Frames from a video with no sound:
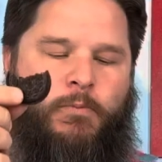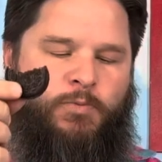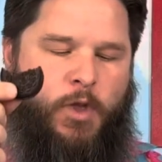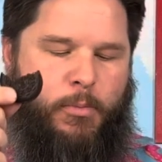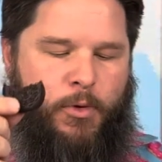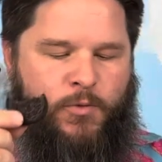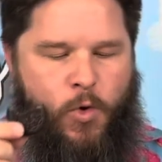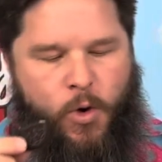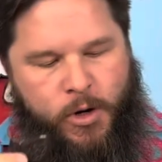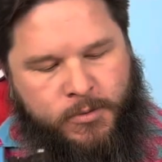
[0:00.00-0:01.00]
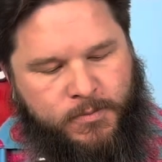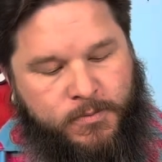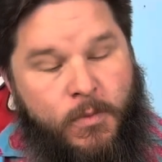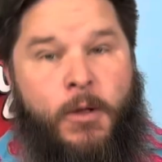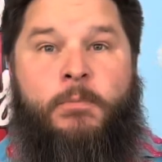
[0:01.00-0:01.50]
Number 4
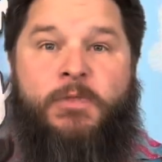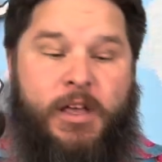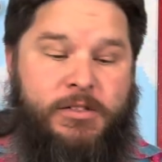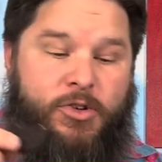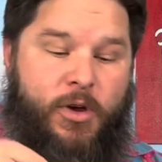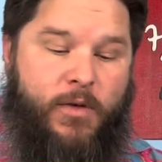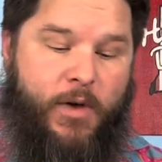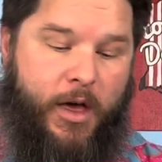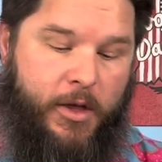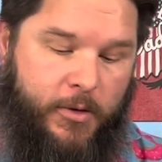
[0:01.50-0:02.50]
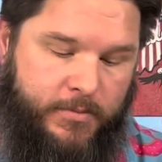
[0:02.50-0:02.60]
is the Great Value.